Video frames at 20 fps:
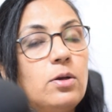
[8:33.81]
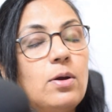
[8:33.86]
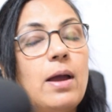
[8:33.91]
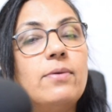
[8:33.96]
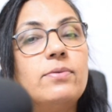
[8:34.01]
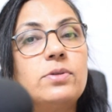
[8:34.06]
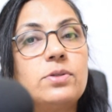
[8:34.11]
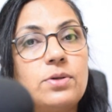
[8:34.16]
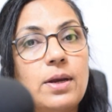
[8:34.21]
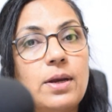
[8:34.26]
You
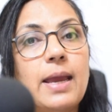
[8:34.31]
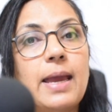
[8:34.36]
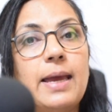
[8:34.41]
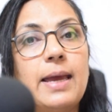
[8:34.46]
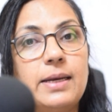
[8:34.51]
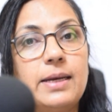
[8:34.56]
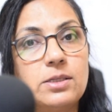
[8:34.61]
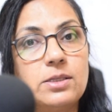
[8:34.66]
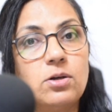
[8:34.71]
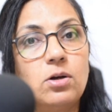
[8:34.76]
have string
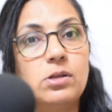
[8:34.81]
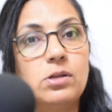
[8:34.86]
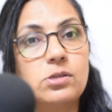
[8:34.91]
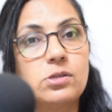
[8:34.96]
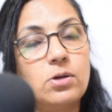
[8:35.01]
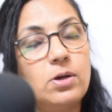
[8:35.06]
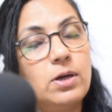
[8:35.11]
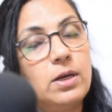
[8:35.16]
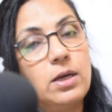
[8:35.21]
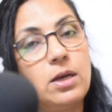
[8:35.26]
arrays
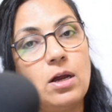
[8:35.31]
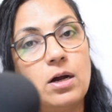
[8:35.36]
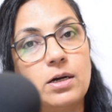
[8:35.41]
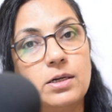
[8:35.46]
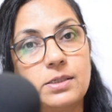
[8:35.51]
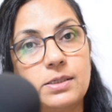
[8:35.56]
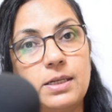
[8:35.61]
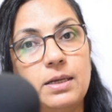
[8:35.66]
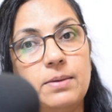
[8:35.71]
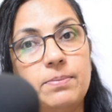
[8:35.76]
also in
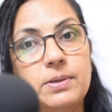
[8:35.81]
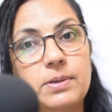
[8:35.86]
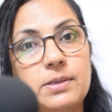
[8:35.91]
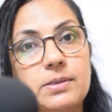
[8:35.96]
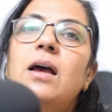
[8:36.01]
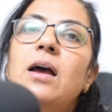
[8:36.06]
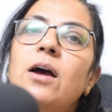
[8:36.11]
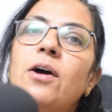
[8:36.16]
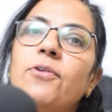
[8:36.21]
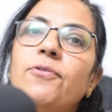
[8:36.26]
your
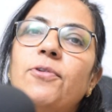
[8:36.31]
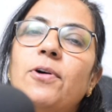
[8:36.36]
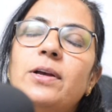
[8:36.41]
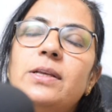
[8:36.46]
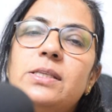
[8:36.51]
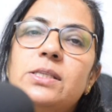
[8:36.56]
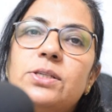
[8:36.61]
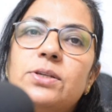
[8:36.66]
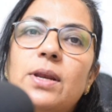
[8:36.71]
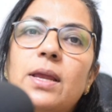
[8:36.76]
syllabus. For
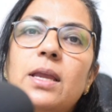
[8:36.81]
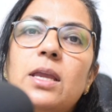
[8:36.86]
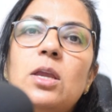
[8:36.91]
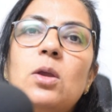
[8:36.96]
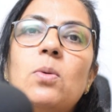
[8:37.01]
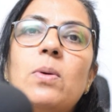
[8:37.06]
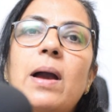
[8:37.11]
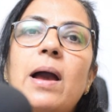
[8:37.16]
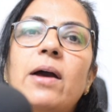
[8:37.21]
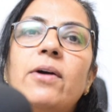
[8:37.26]
string,
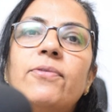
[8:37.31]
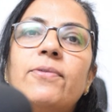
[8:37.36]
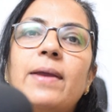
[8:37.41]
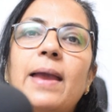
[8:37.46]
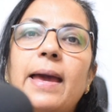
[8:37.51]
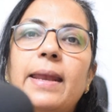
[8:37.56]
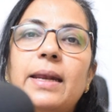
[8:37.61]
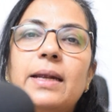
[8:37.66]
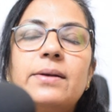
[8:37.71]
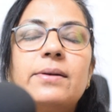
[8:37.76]
you have
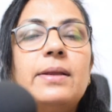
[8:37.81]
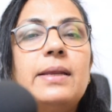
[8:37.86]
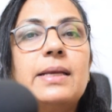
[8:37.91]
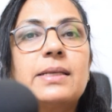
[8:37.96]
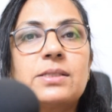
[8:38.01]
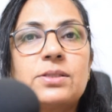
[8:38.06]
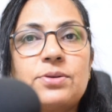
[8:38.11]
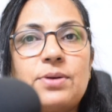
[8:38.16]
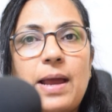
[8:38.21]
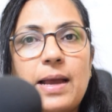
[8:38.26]
character
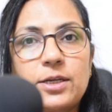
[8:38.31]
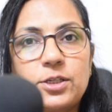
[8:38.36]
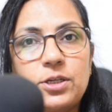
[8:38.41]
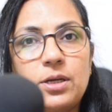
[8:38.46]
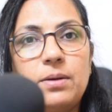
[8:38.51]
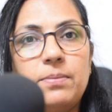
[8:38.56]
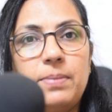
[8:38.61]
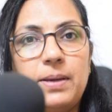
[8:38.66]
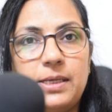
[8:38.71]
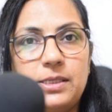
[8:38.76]

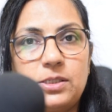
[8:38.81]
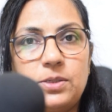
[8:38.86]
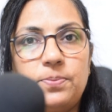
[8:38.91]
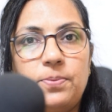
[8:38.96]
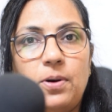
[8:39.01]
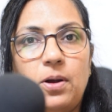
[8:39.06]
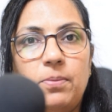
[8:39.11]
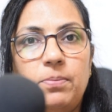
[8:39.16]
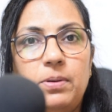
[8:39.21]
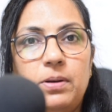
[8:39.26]
extraction based
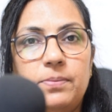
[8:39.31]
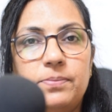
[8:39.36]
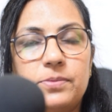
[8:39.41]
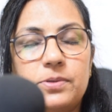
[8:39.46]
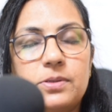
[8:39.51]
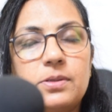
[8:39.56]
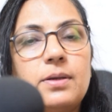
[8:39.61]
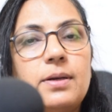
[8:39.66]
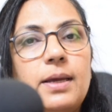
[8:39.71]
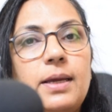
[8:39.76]

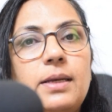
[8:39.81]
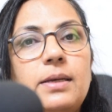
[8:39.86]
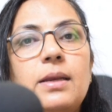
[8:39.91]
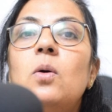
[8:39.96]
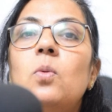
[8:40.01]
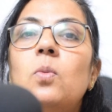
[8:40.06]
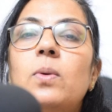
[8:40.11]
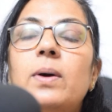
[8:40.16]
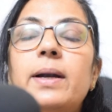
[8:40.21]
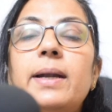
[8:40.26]
problems, right?
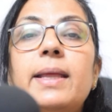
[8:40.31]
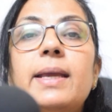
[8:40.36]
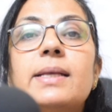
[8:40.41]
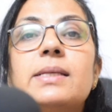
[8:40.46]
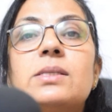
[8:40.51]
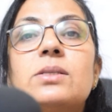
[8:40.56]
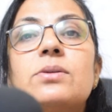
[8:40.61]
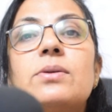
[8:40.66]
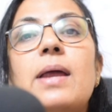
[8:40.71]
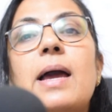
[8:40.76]
Word
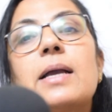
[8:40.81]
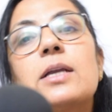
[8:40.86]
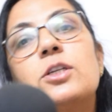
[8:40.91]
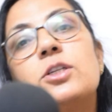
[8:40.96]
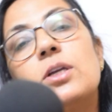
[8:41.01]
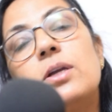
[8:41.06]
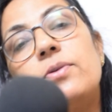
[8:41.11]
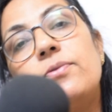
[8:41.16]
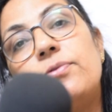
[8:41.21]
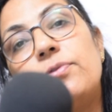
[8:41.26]

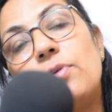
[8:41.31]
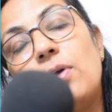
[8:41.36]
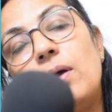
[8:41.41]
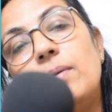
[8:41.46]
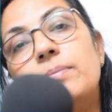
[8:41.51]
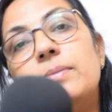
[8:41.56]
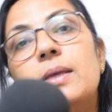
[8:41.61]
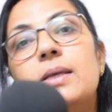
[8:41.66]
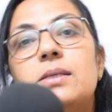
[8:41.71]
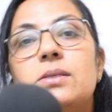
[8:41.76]
extraction
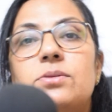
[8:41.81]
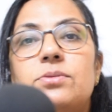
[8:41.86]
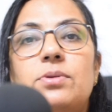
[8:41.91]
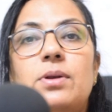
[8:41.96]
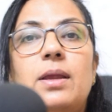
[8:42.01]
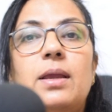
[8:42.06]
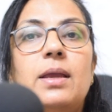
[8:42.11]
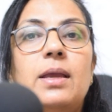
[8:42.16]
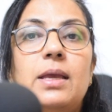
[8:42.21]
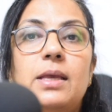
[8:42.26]
from the
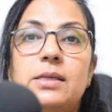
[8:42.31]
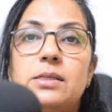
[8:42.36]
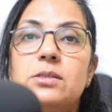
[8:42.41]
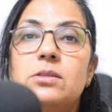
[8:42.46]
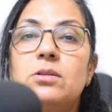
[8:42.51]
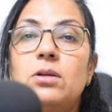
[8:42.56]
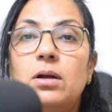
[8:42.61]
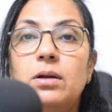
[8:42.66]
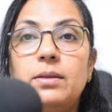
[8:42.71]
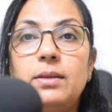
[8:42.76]
string is
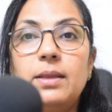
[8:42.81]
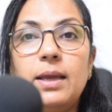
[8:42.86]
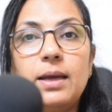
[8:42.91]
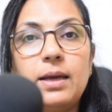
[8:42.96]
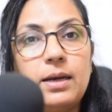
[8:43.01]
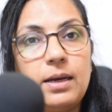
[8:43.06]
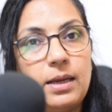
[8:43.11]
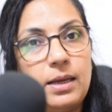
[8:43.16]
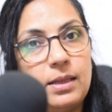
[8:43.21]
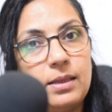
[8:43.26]
not
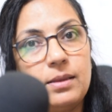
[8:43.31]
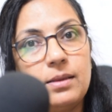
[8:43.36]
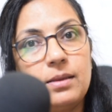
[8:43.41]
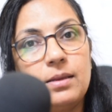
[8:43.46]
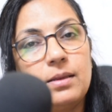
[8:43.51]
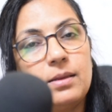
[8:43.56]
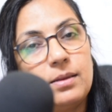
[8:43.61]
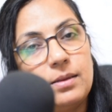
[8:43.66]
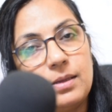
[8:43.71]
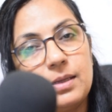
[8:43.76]
there
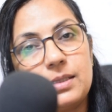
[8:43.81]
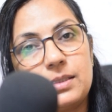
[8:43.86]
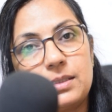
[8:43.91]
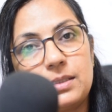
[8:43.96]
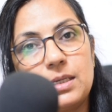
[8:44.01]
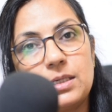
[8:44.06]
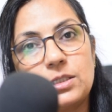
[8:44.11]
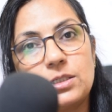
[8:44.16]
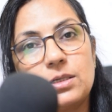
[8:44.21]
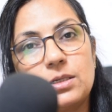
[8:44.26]
in this
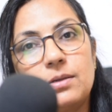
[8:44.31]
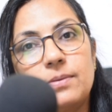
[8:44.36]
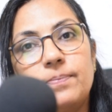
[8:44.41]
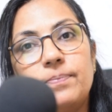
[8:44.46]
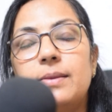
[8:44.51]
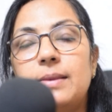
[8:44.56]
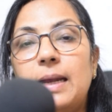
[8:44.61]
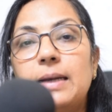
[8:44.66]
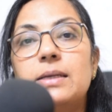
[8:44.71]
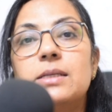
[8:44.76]
session.
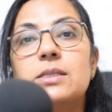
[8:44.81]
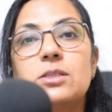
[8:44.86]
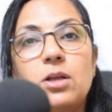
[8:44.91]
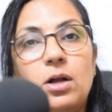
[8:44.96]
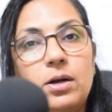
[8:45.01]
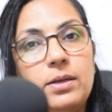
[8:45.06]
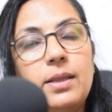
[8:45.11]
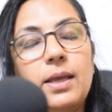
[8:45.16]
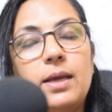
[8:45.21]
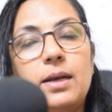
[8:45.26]
That is
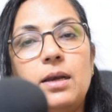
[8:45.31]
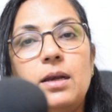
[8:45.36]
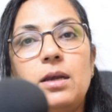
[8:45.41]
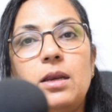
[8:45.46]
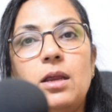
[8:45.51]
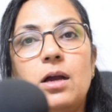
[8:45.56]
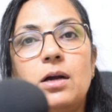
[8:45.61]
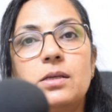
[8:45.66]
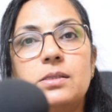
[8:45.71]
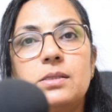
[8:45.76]
not there in
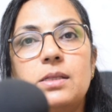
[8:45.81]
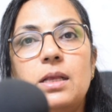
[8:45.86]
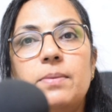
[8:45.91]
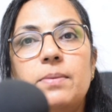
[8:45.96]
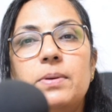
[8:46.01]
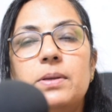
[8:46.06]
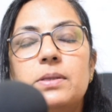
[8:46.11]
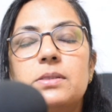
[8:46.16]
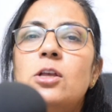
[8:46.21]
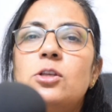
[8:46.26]
your
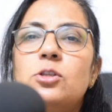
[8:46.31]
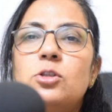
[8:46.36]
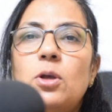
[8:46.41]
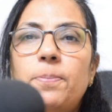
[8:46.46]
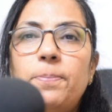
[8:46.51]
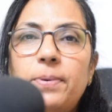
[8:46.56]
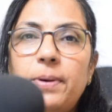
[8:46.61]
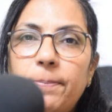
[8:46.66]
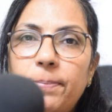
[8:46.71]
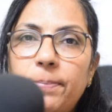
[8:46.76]
syllabus.
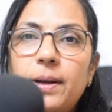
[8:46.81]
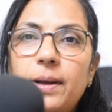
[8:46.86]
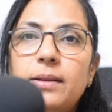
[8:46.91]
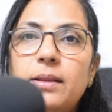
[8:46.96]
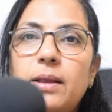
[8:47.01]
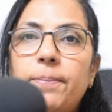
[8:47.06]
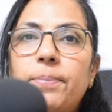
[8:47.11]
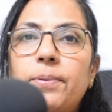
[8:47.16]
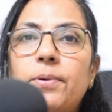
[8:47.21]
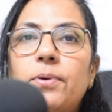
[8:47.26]
So prepare
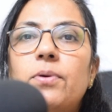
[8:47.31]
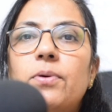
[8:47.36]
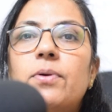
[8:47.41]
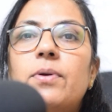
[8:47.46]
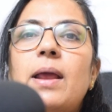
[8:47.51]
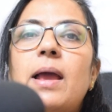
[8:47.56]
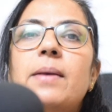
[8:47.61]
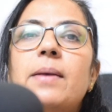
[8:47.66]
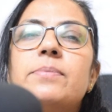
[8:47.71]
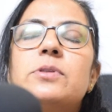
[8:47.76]
the
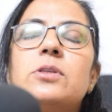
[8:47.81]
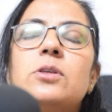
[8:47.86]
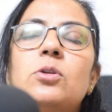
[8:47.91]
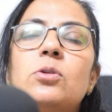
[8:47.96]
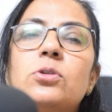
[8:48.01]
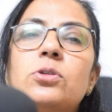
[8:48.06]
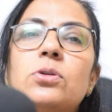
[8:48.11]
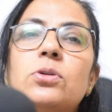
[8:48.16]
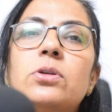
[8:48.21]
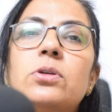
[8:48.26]
programs.
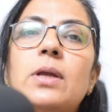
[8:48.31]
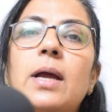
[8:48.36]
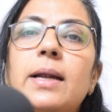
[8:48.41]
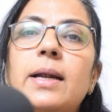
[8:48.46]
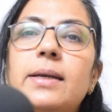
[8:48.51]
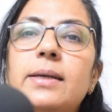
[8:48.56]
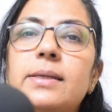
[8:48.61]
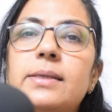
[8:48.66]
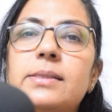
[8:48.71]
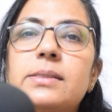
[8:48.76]
You should
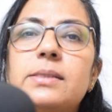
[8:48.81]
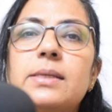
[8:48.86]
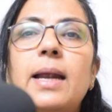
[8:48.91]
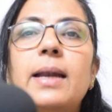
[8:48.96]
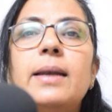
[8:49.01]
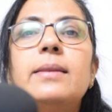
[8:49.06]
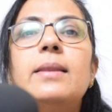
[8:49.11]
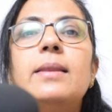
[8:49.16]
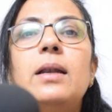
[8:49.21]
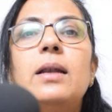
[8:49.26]

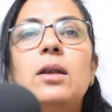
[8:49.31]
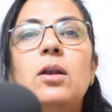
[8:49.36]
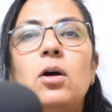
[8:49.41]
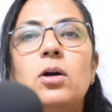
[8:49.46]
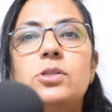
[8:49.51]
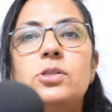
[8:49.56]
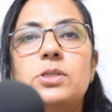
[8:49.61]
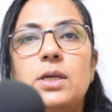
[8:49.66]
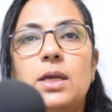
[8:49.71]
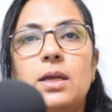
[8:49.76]
understand the
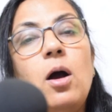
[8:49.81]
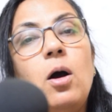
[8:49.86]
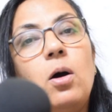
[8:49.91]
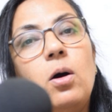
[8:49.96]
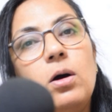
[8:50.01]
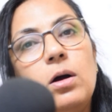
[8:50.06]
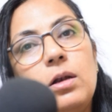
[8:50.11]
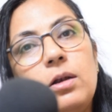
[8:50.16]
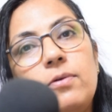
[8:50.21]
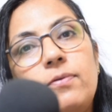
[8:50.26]
logic.
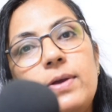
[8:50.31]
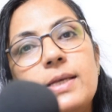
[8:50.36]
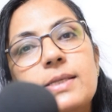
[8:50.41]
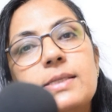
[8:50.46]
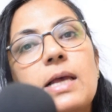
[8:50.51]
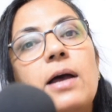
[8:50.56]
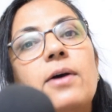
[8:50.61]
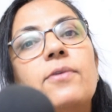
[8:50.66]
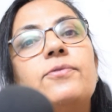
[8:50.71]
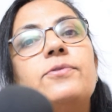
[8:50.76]

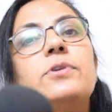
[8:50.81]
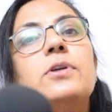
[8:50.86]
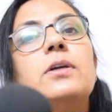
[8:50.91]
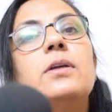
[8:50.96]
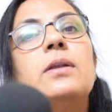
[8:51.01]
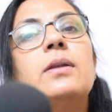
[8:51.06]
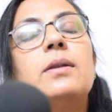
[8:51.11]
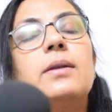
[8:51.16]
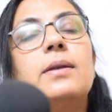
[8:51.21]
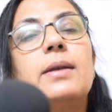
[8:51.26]
Always
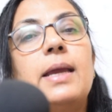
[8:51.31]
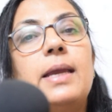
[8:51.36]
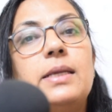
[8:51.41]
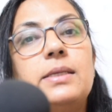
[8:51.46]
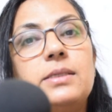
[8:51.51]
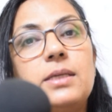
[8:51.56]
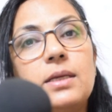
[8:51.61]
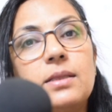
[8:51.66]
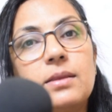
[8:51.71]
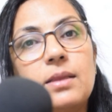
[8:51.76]
after
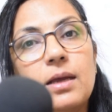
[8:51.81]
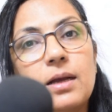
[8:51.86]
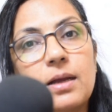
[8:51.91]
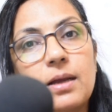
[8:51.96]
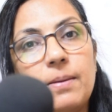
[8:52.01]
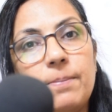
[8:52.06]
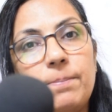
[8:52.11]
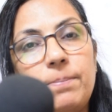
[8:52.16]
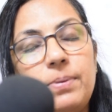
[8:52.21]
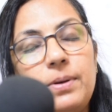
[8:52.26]
writing the
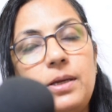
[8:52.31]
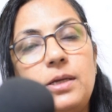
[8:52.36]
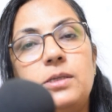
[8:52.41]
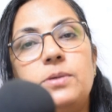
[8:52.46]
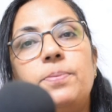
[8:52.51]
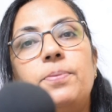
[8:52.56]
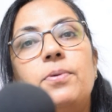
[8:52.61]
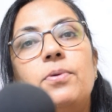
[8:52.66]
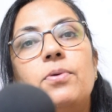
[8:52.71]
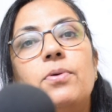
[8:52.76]
complete
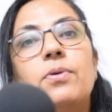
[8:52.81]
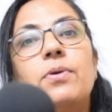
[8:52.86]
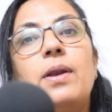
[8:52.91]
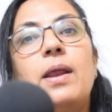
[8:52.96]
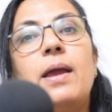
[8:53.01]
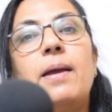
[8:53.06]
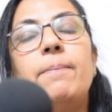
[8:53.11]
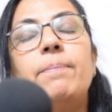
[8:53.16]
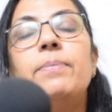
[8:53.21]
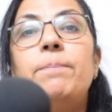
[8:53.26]

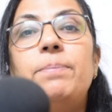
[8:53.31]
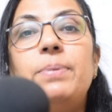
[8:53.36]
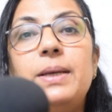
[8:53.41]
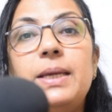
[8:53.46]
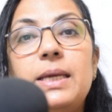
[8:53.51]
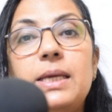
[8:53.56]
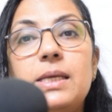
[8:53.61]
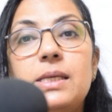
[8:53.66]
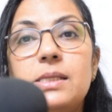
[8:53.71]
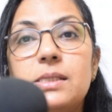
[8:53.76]
program,
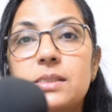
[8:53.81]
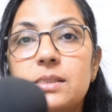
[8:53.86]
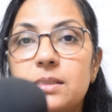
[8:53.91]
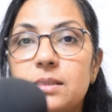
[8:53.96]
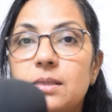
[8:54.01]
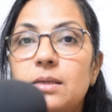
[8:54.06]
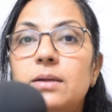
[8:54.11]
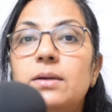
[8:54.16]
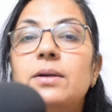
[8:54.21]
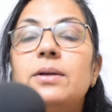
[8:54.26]

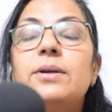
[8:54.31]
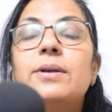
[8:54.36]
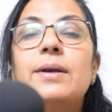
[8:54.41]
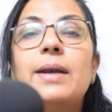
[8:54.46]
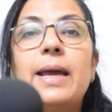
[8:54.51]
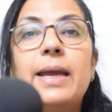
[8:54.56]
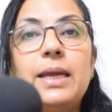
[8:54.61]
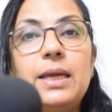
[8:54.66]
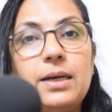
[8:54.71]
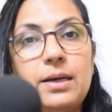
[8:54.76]
please
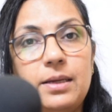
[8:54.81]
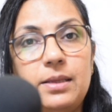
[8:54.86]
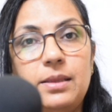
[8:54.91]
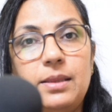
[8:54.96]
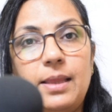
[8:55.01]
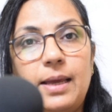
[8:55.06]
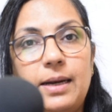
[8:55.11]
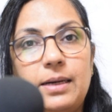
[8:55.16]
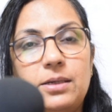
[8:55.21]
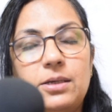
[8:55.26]
dry
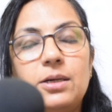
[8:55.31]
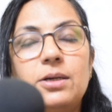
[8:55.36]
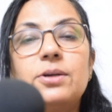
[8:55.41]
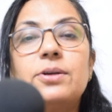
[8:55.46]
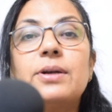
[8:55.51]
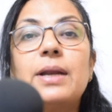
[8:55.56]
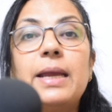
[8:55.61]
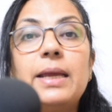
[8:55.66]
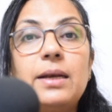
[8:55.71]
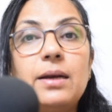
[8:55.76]
run that.
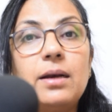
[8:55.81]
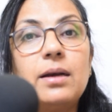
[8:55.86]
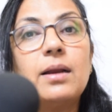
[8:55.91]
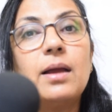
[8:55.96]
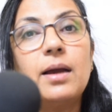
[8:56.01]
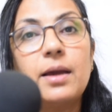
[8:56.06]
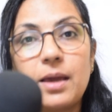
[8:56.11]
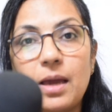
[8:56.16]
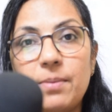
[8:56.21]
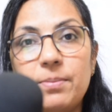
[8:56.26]
Dry run
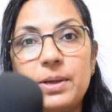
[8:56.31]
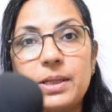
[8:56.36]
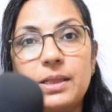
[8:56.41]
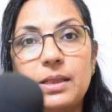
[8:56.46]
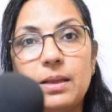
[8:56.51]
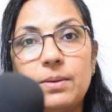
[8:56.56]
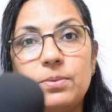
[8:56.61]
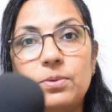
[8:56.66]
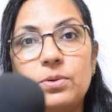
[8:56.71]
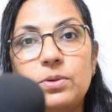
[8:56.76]
ka kya
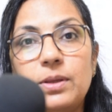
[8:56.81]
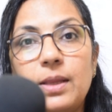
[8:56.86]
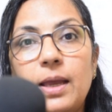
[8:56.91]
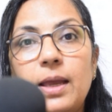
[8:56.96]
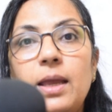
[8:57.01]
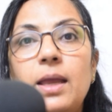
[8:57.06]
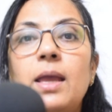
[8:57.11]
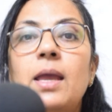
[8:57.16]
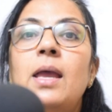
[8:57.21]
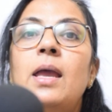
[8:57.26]
matlab hota
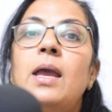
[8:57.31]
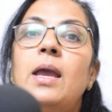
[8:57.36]
hai?